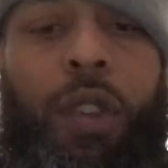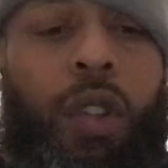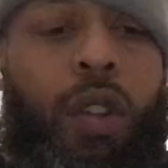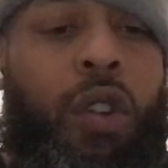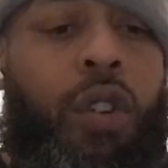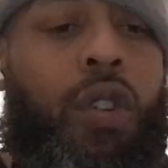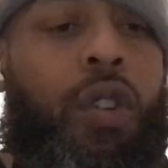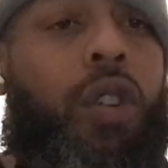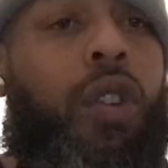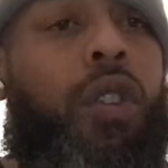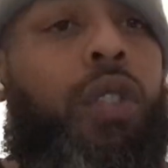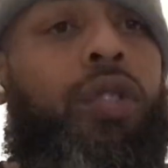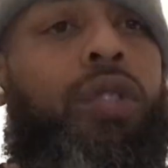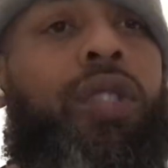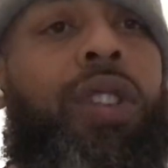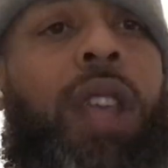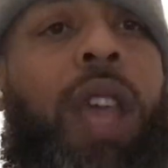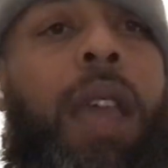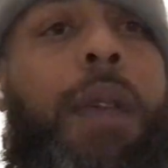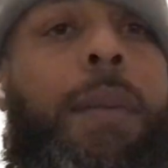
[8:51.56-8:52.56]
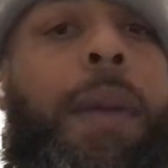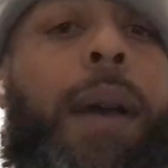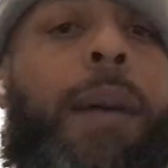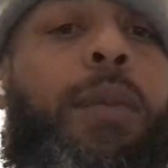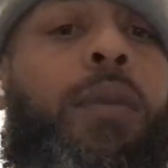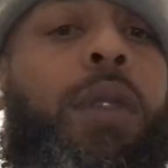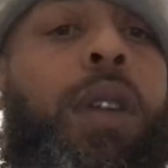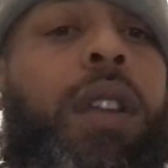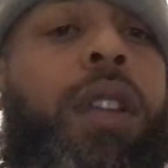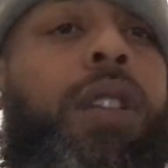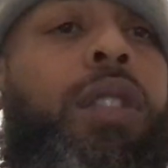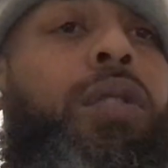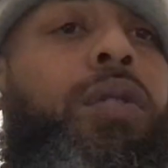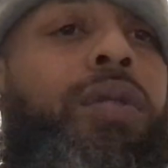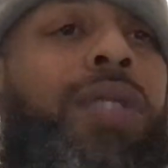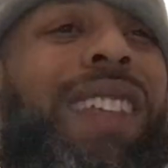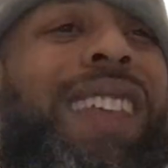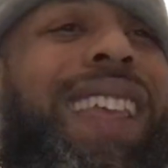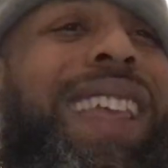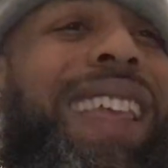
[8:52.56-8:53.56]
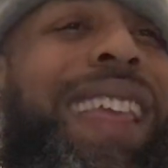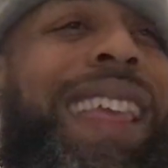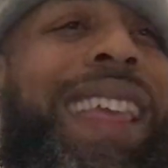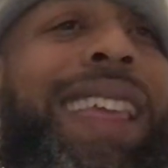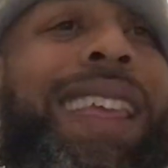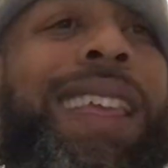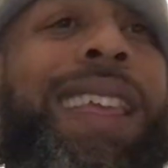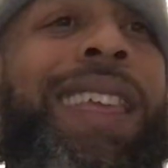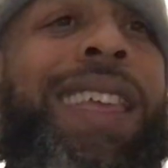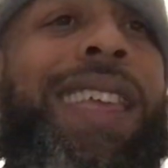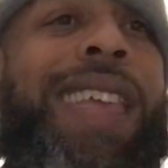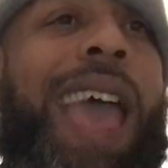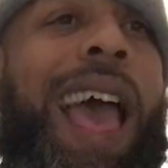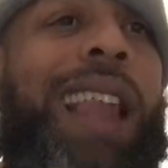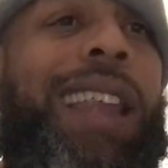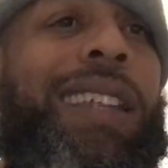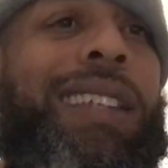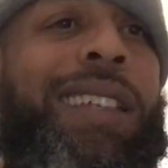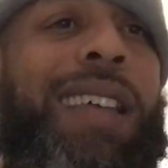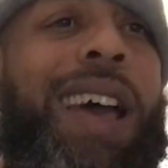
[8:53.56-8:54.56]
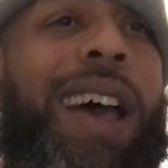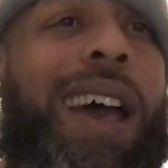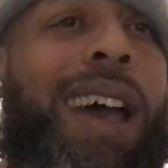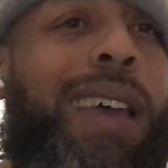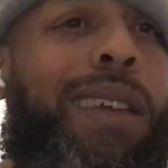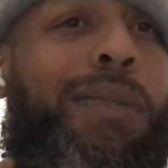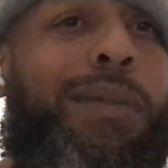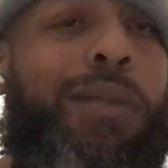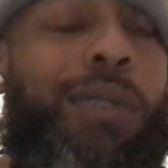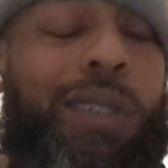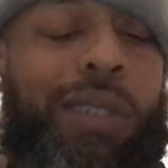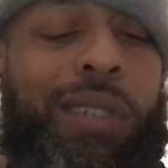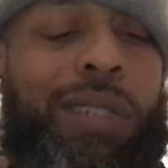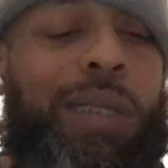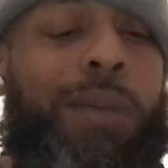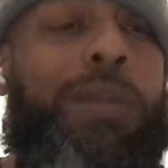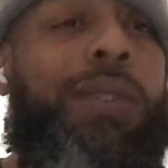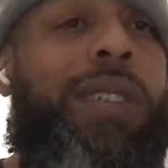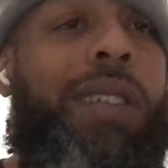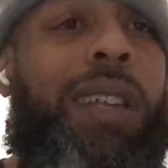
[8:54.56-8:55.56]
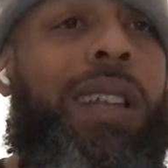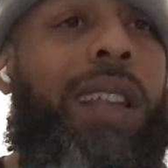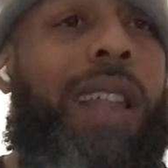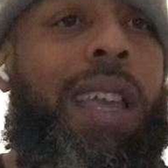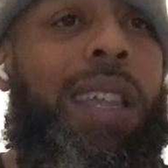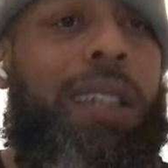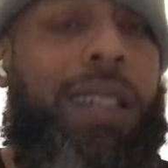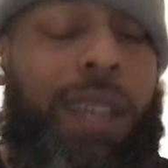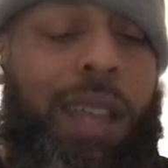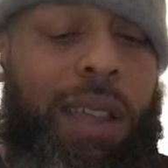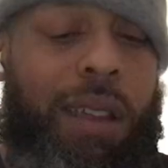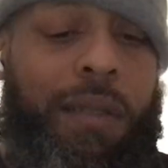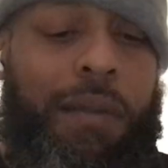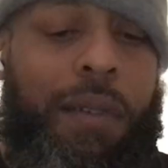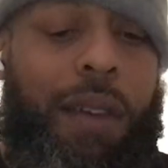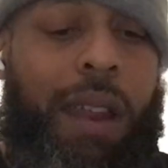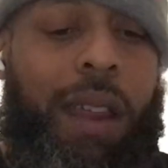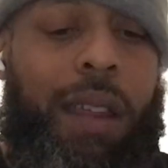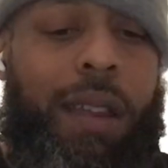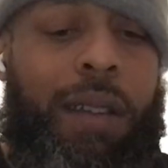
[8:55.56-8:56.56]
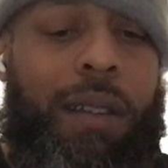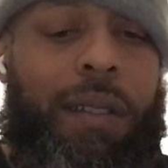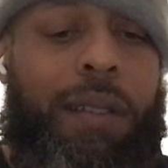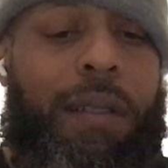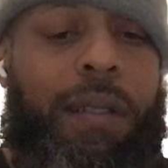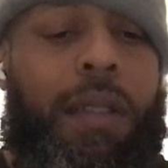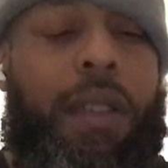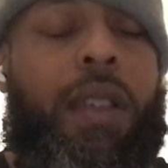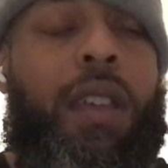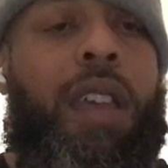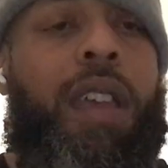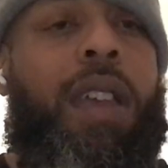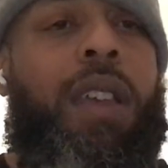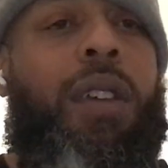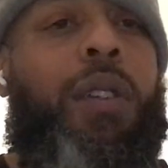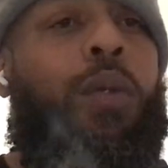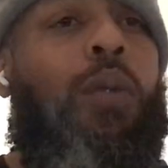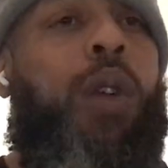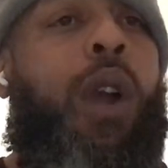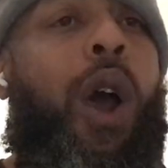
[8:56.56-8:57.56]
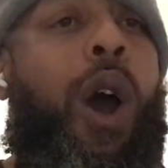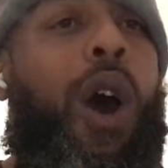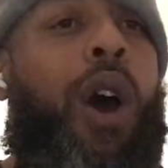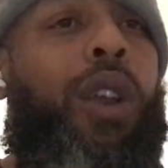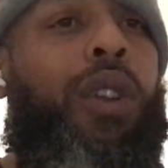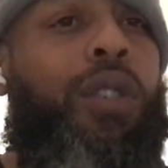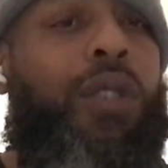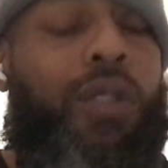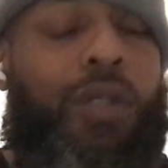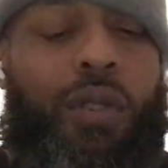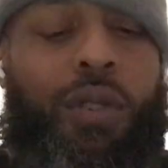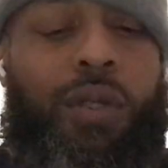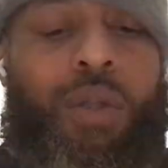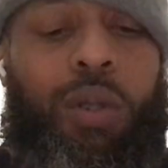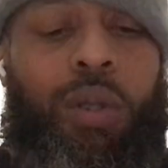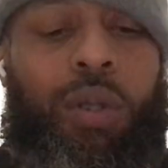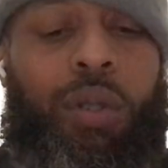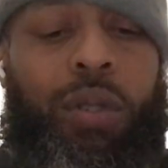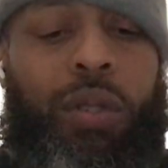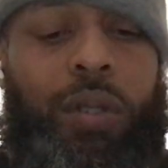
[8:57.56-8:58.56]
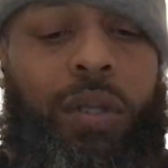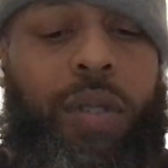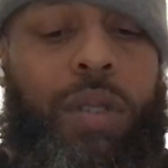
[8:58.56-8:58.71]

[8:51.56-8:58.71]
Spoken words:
girls came up with a new thing, Galatine or some shit like that, right? Where all the girls